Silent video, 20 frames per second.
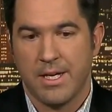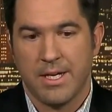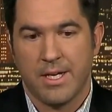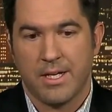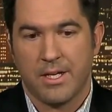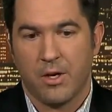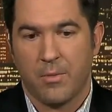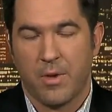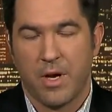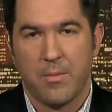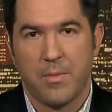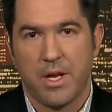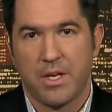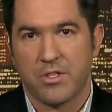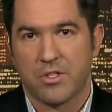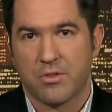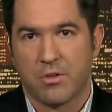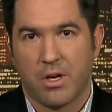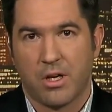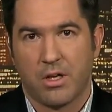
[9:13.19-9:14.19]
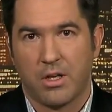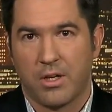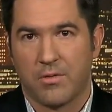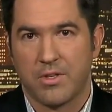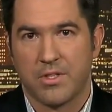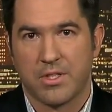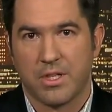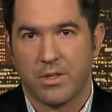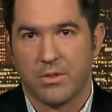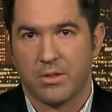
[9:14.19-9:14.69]
my men struggle
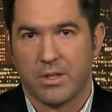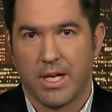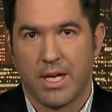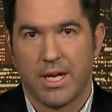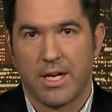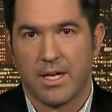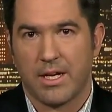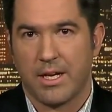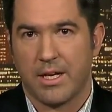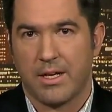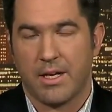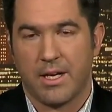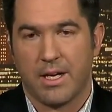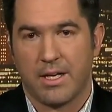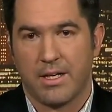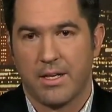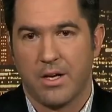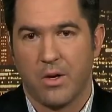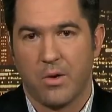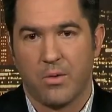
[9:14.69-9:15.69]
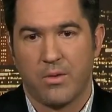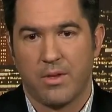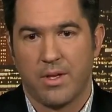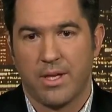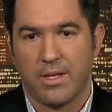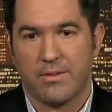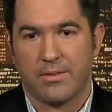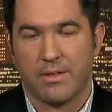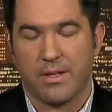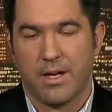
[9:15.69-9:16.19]
every single day, and I know
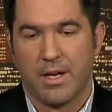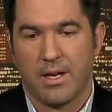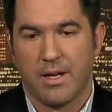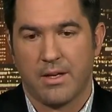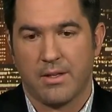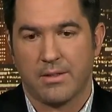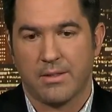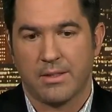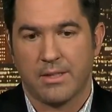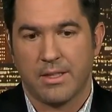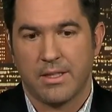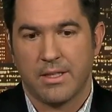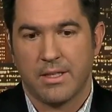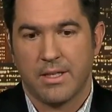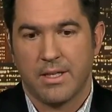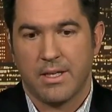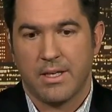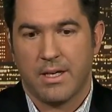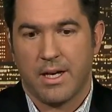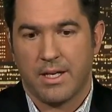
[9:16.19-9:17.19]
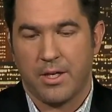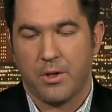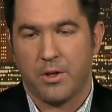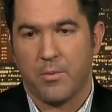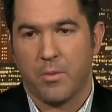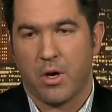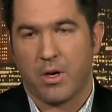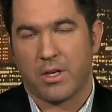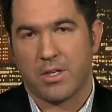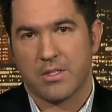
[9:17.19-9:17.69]
that
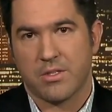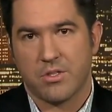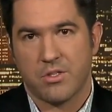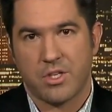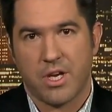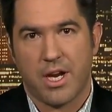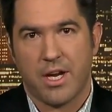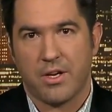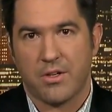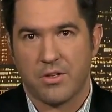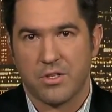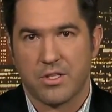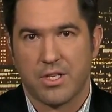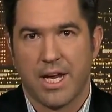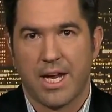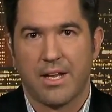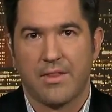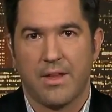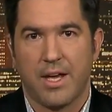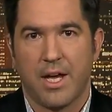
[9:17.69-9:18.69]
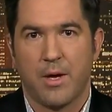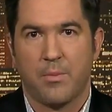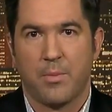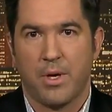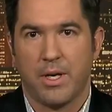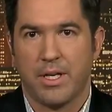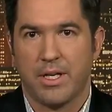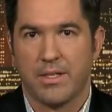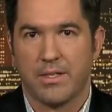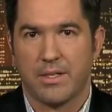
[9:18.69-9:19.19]
Marcus and Jay understand that,
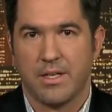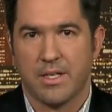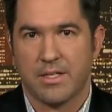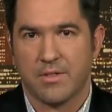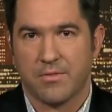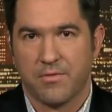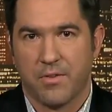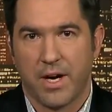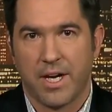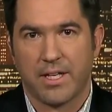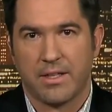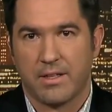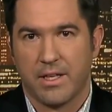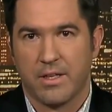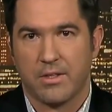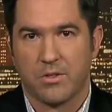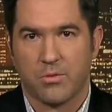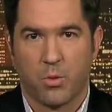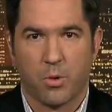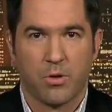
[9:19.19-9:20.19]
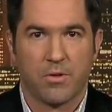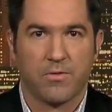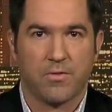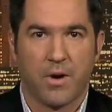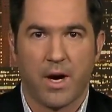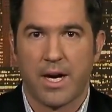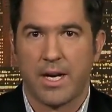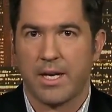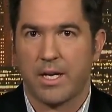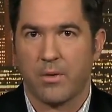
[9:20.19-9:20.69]
but it's a fight that is worth
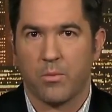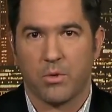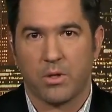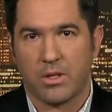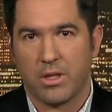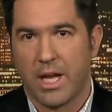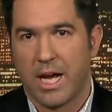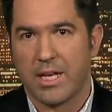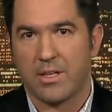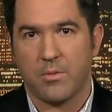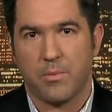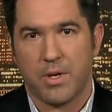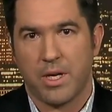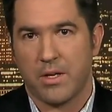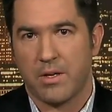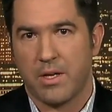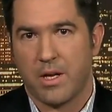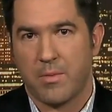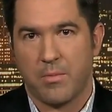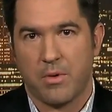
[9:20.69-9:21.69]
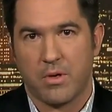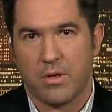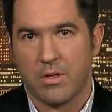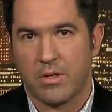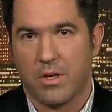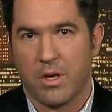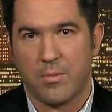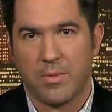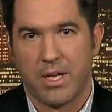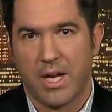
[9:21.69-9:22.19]
fighting, and we're glad to bear that
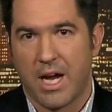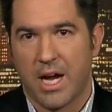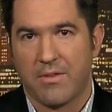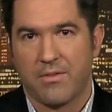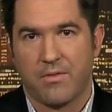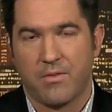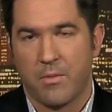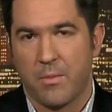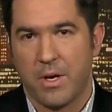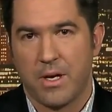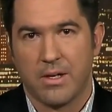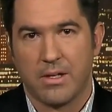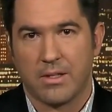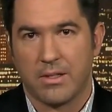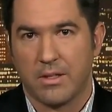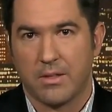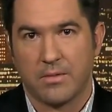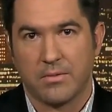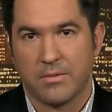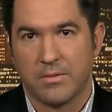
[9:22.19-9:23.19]
burden on behalf of America.